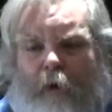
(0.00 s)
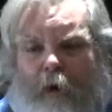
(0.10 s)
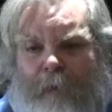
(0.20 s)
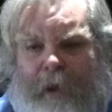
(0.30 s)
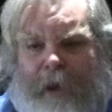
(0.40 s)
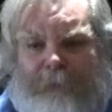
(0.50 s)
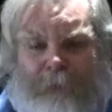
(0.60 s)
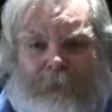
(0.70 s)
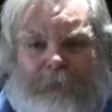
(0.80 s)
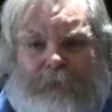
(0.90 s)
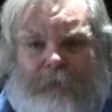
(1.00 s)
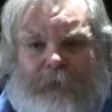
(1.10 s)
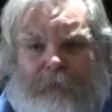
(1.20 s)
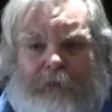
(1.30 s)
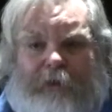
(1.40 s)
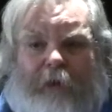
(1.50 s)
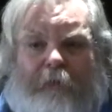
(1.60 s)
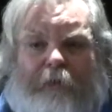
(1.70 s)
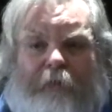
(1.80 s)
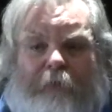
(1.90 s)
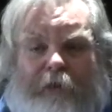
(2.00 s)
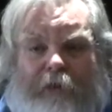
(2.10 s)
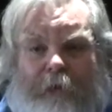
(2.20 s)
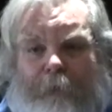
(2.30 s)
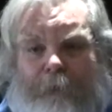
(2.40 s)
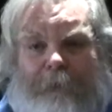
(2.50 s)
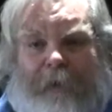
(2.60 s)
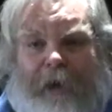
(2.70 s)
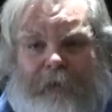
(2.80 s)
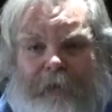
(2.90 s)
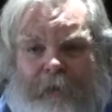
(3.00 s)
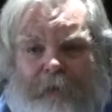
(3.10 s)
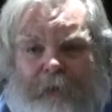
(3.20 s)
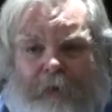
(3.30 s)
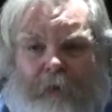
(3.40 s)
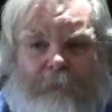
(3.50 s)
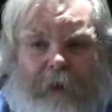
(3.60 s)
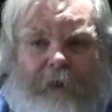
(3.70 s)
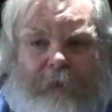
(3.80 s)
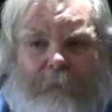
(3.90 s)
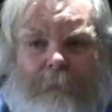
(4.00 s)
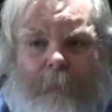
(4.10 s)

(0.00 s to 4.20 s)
All we ask people to do, don't sell the syringes that we provide to you and don't rent them.